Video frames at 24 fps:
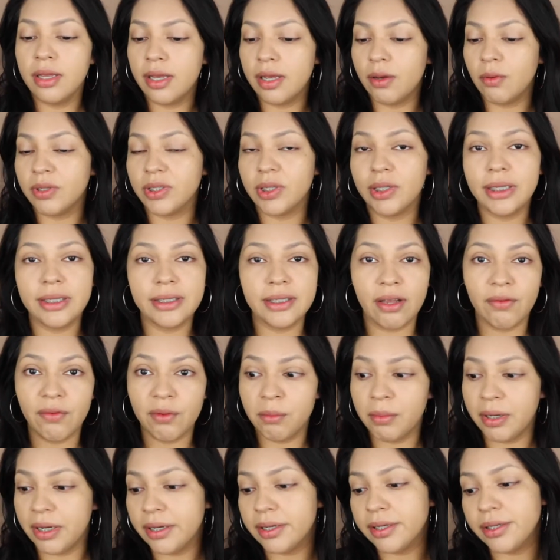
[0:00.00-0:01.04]
It was only
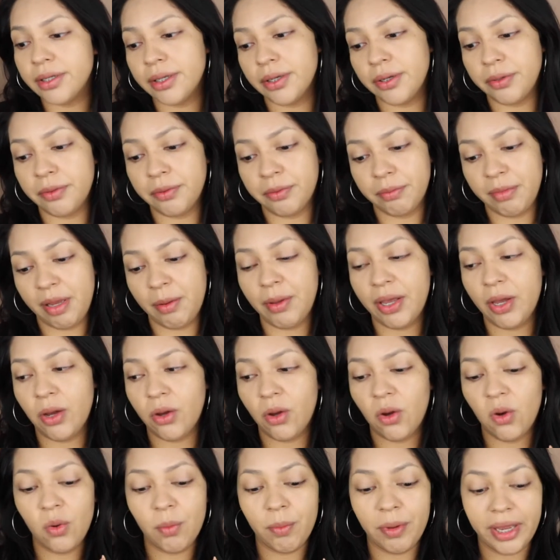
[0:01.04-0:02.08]
$7, so maybe I'll
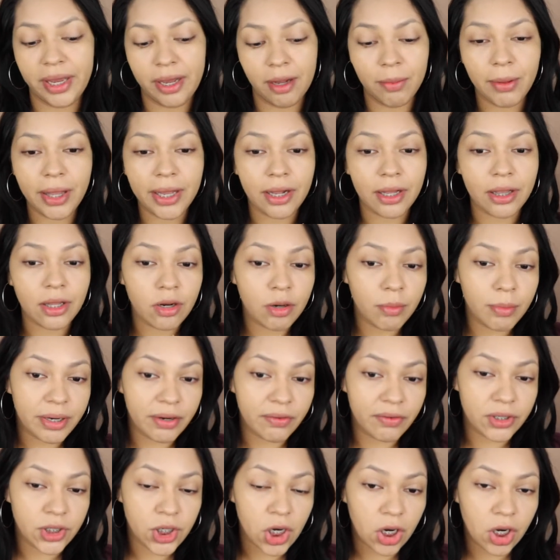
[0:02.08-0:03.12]
go pick up like a little bit
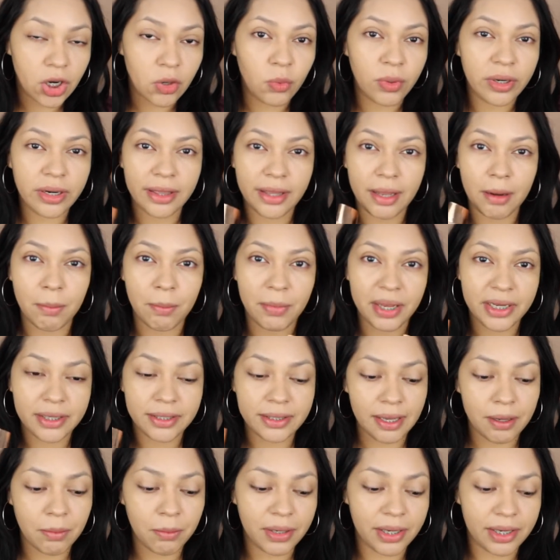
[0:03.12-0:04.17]
of a darker one and then mix
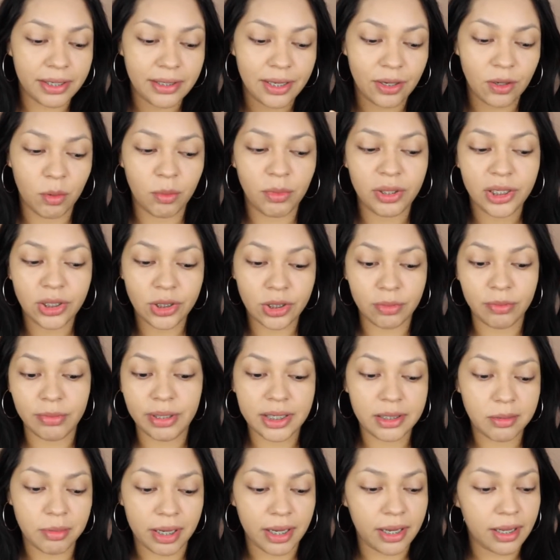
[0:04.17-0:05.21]
them because I normally do
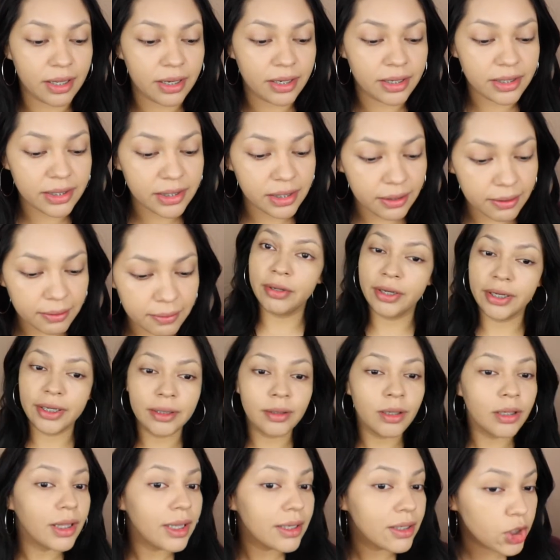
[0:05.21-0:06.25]
mix my colors.
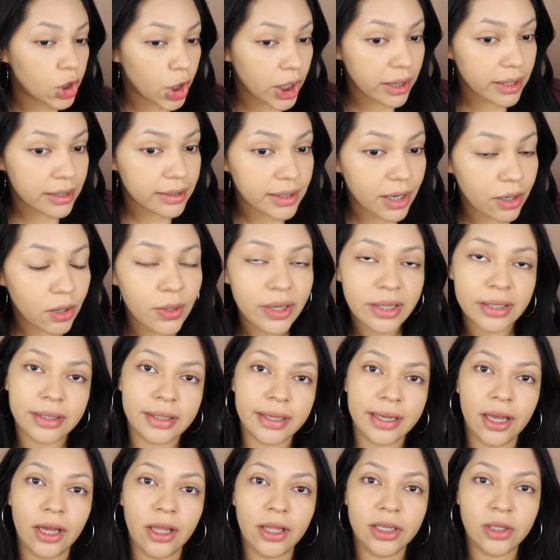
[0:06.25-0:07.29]
But let's try this out and
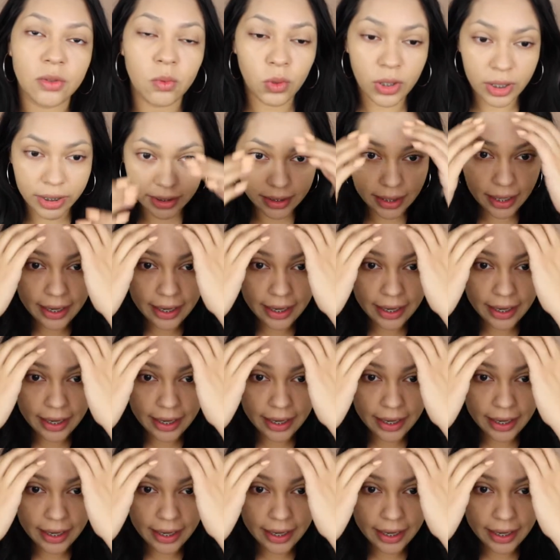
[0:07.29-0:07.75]
see how this works.